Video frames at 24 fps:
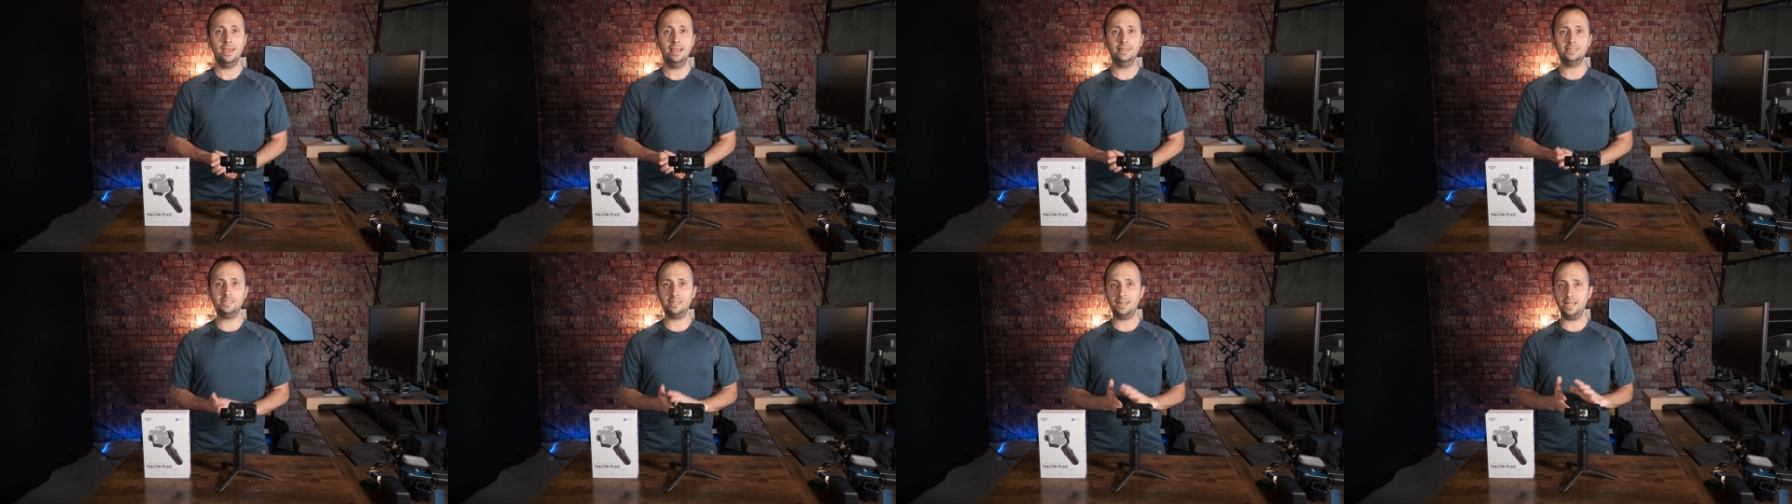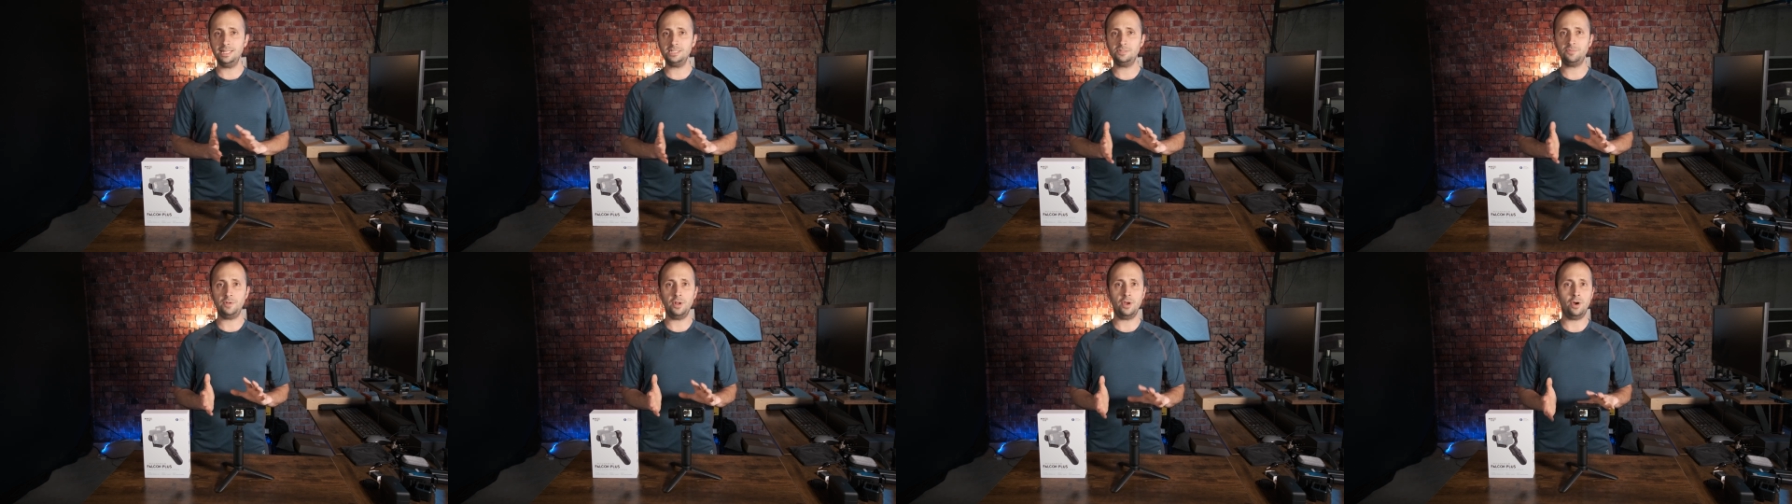In
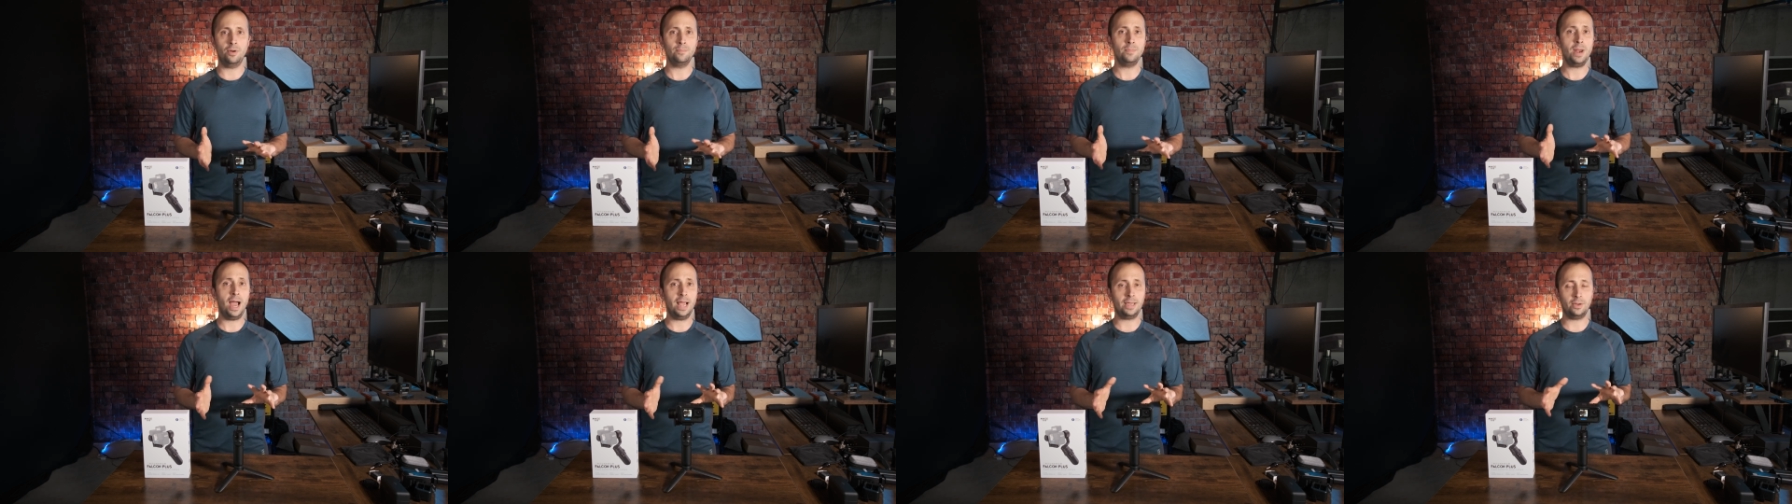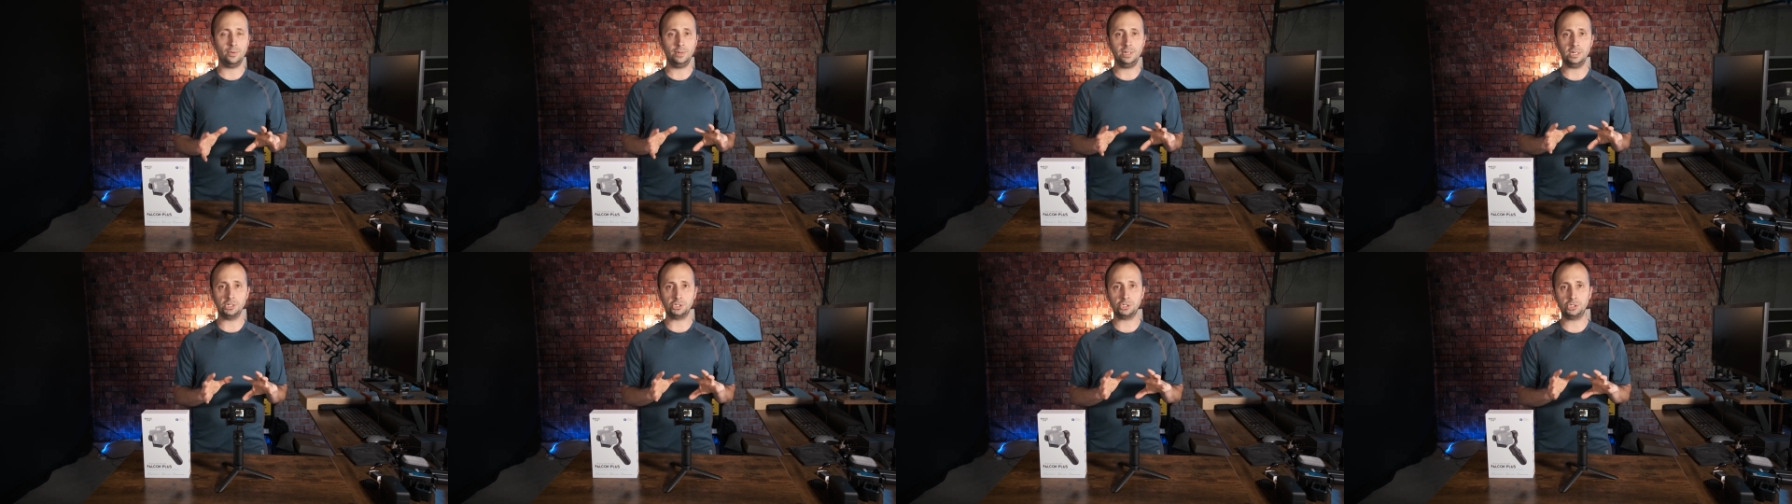today's video, I'm not
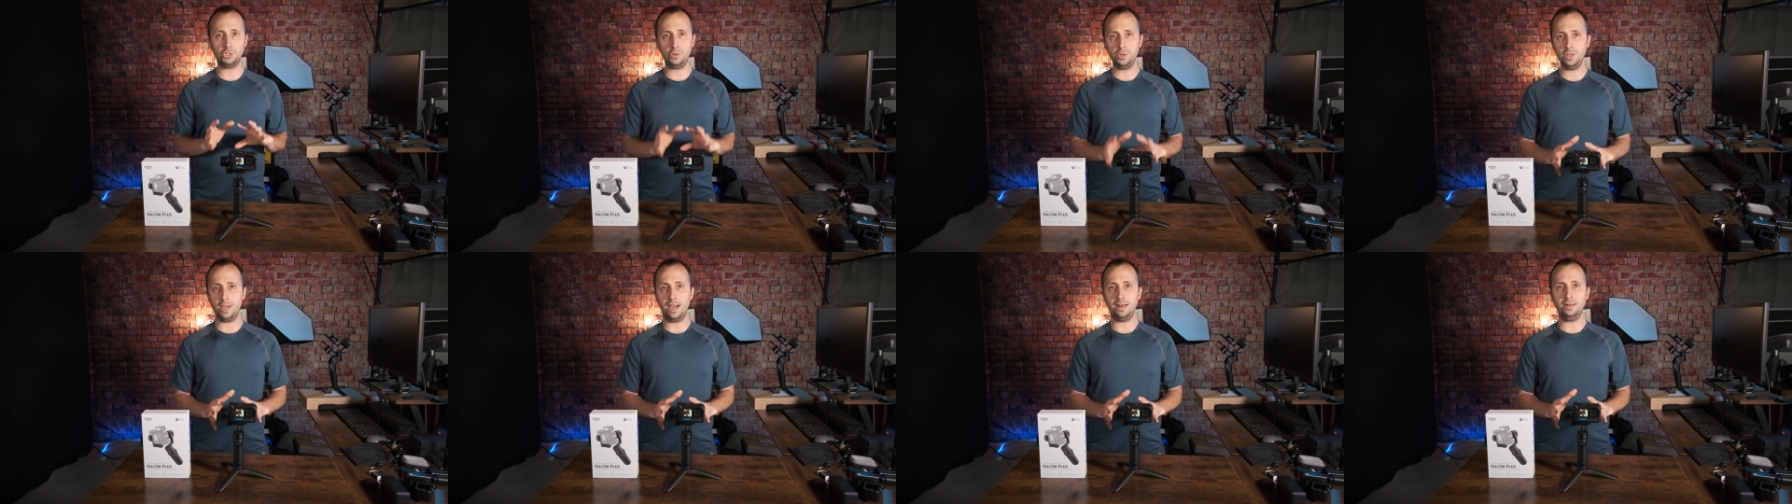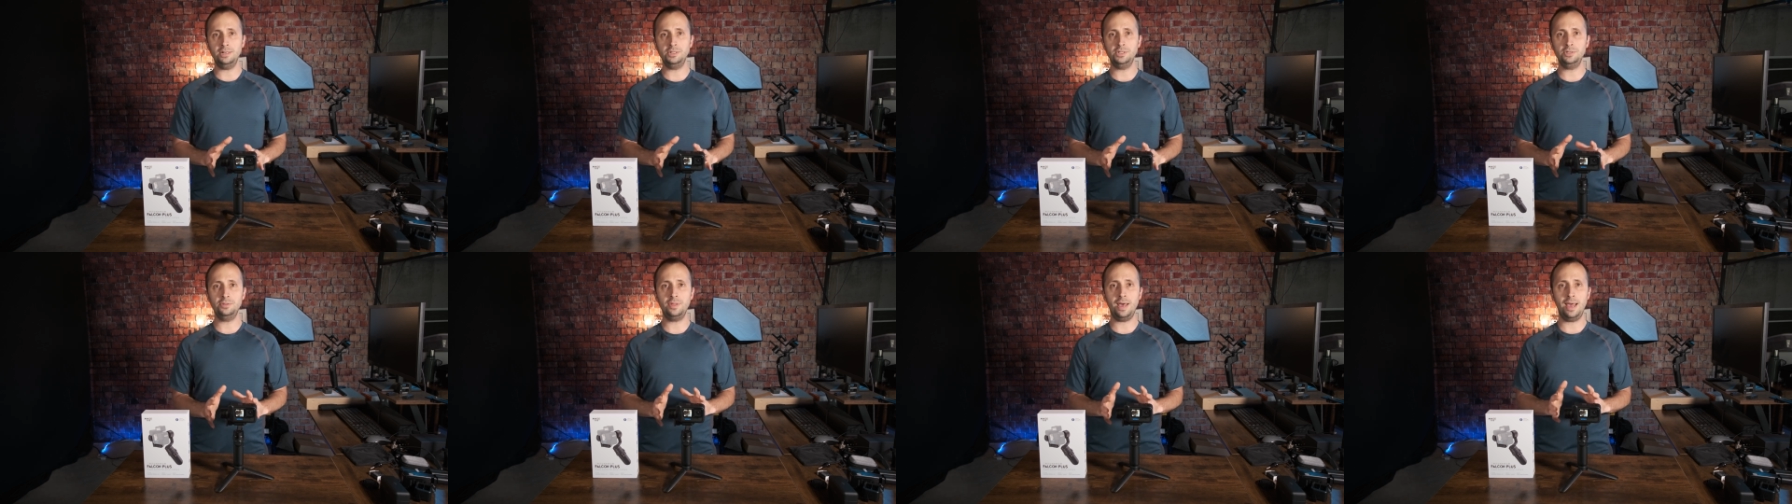going to show you how
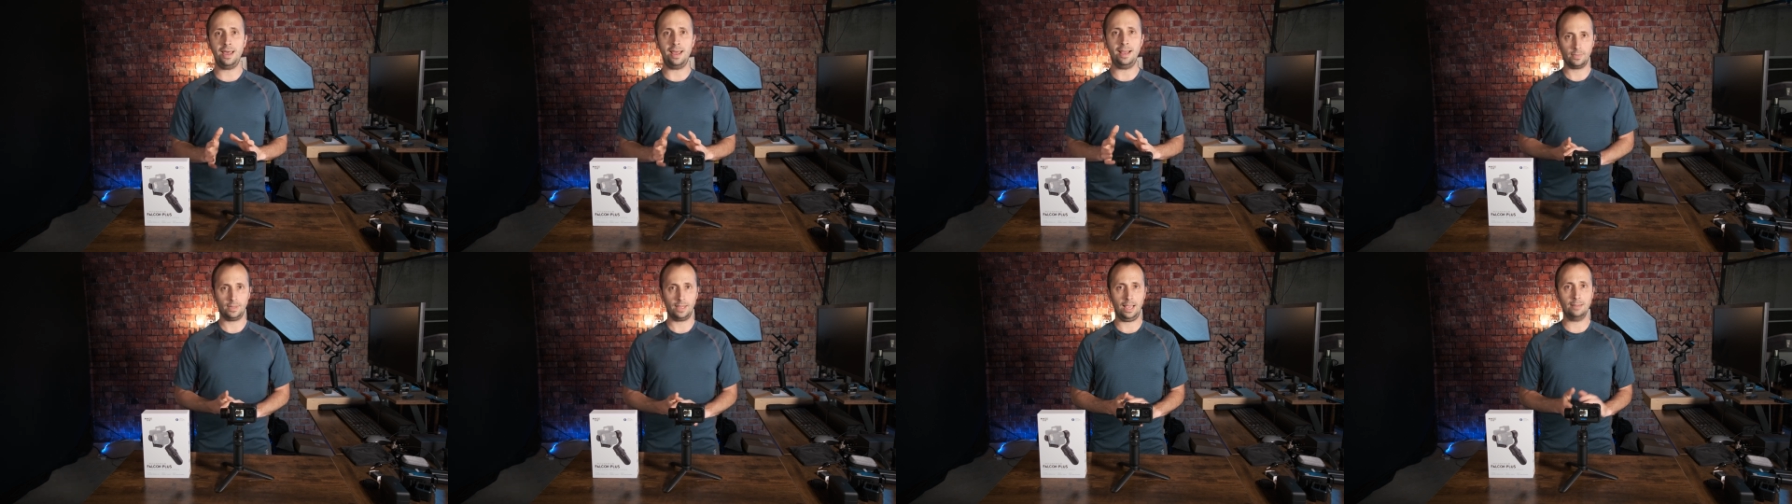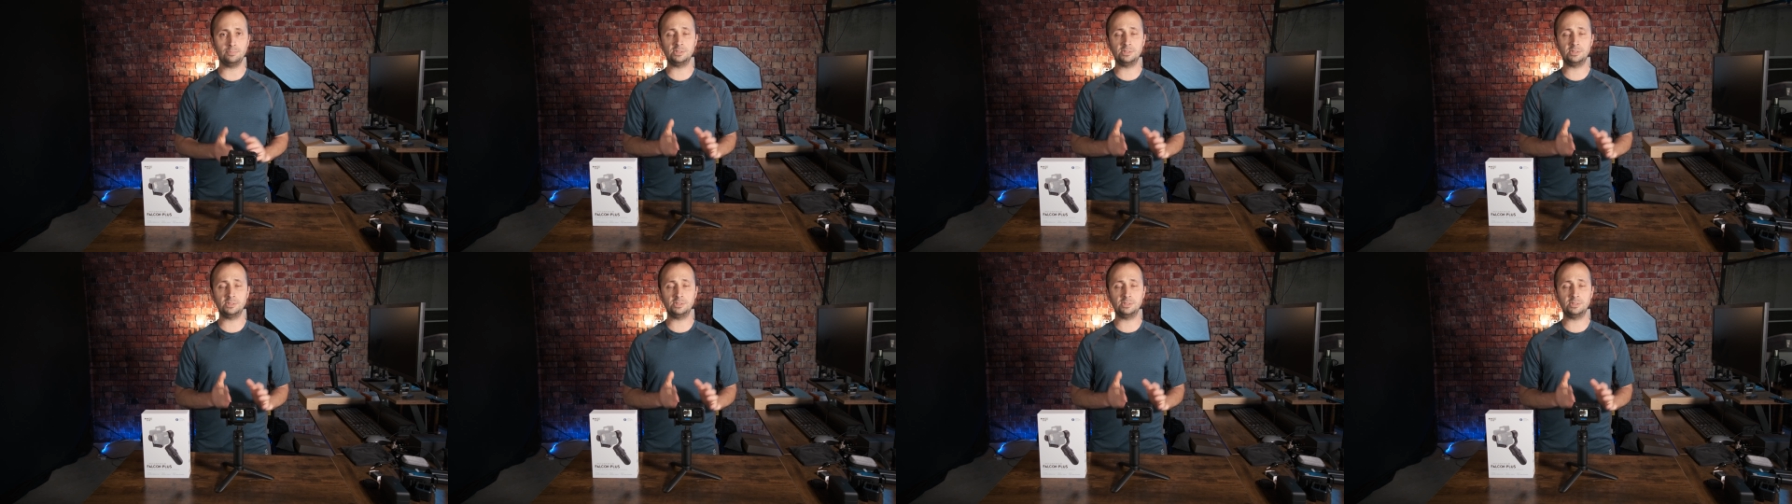to do that.